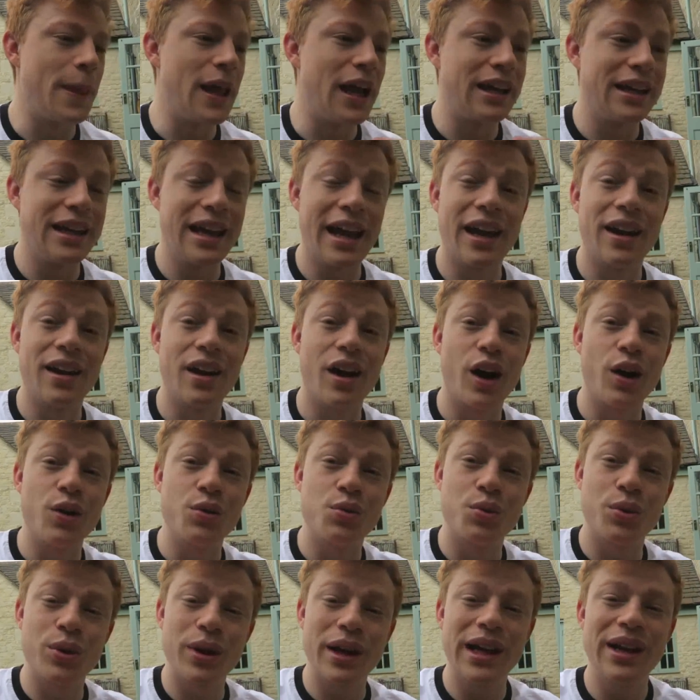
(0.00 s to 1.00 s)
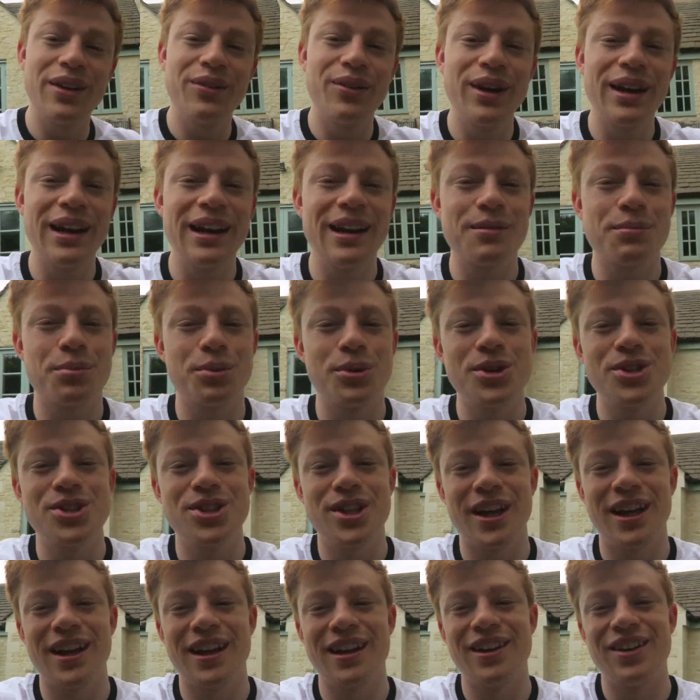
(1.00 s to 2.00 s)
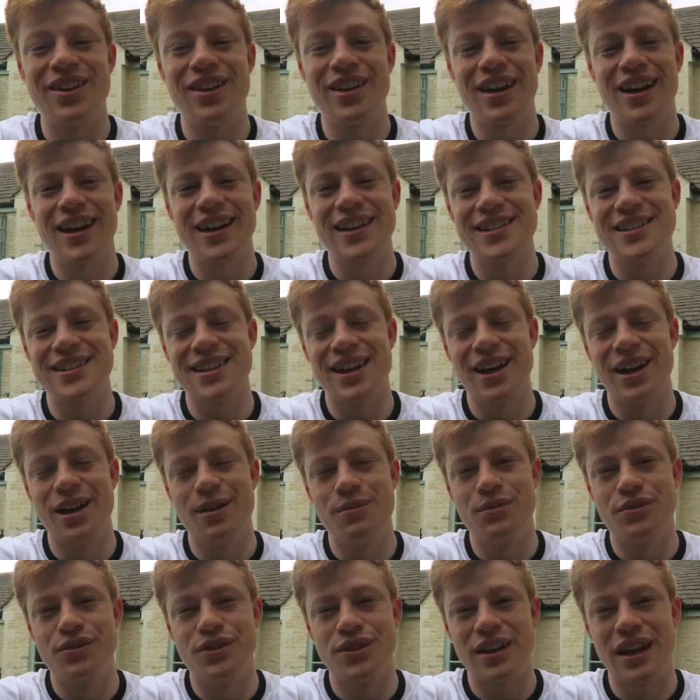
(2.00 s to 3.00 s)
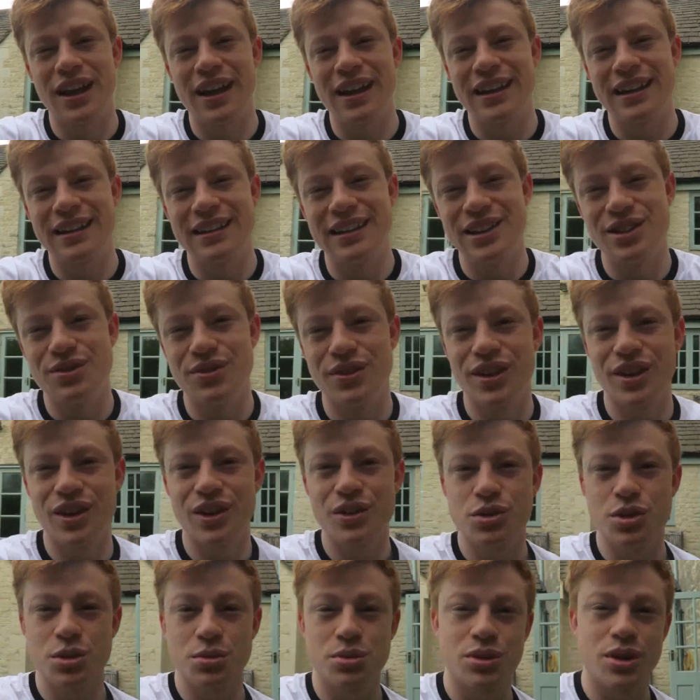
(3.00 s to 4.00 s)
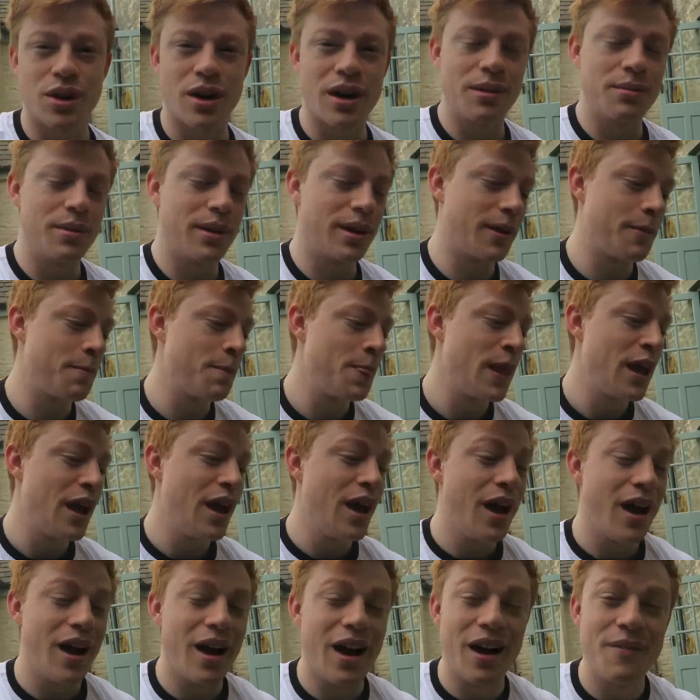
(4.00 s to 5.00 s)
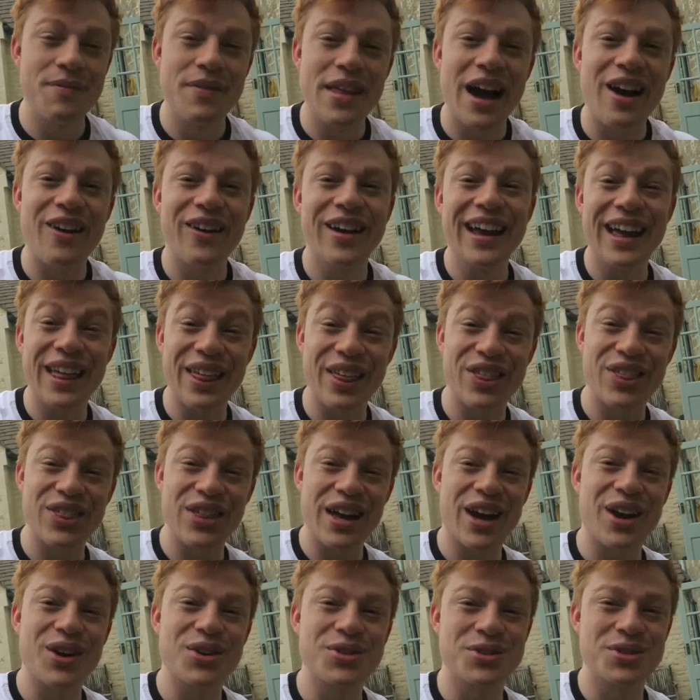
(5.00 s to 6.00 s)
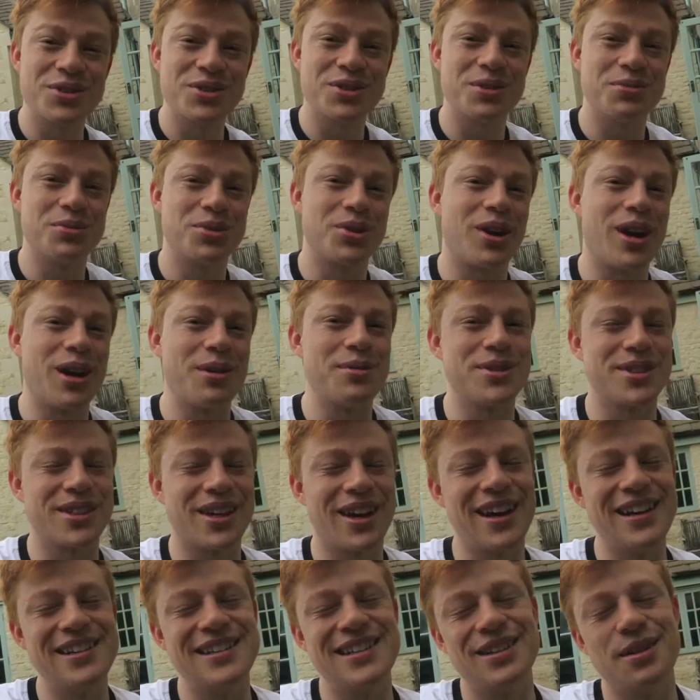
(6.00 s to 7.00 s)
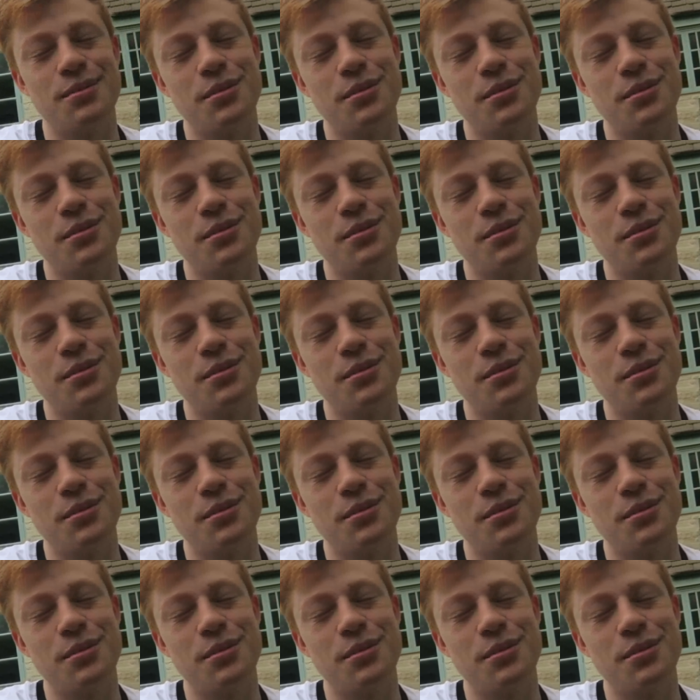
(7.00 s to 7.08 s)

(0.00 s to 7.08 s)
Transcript: Again, I really appreciate you guys for liking these videos, subscribing. I've now hit 1,000 subscribers, guys.